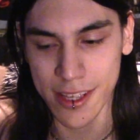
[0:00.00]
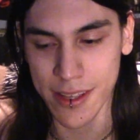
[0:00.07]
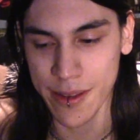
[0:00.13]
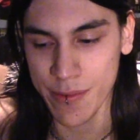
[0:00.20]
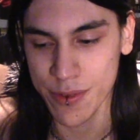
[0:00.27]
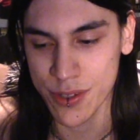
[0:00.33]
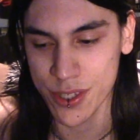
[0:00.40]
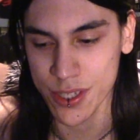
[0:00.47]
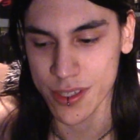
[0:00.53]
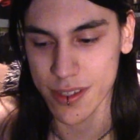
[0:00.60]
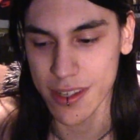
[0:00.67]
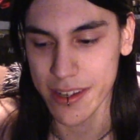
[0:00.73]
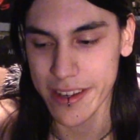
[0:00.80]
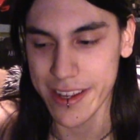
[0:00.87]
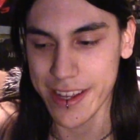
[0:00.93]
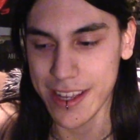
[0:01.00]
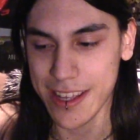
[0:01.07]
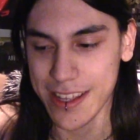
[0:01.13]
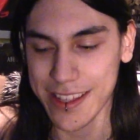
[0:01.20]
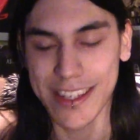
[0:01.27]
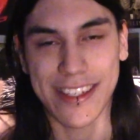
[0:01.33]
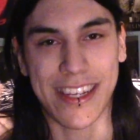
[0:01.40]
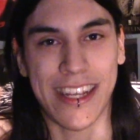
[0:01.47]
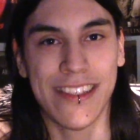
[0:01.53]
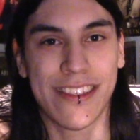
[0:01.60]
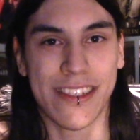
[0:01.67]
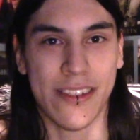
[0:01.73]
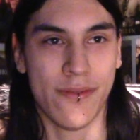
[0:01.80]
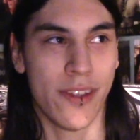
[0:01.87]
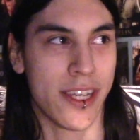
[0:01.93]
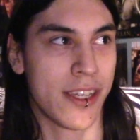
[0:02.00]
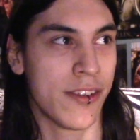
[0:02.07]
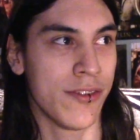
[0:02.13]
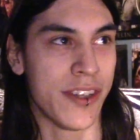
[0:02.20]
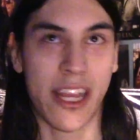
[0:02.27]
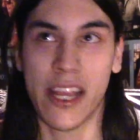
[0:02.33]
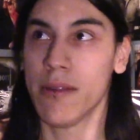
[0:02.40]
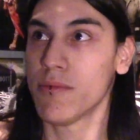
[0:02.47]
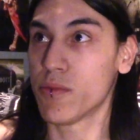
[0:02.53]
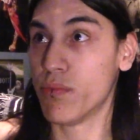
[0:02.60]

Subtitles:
it was just the intensity of like your name's